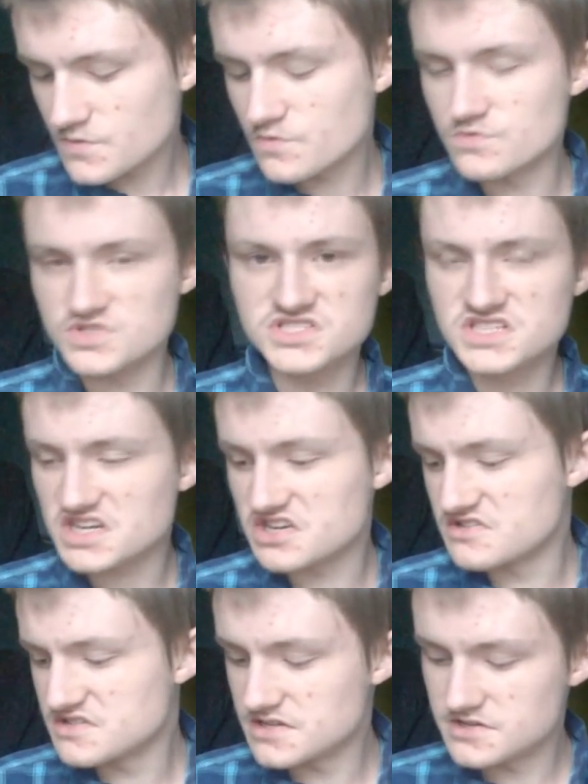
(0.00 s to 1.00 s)
or
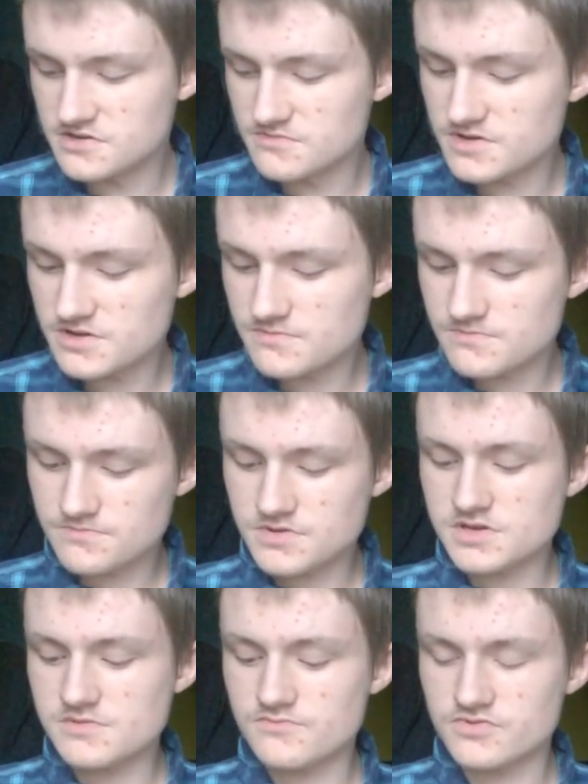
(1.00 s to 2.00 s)
seconds, as you may
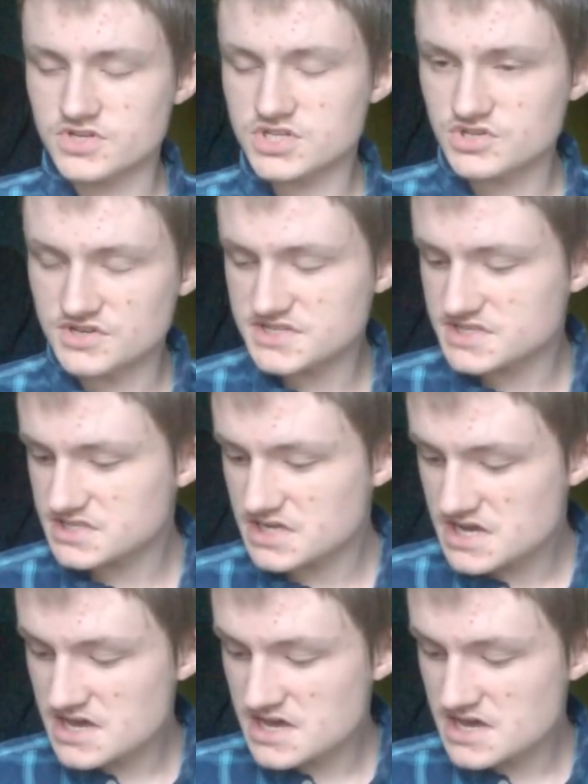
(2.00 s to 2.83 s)
be precise.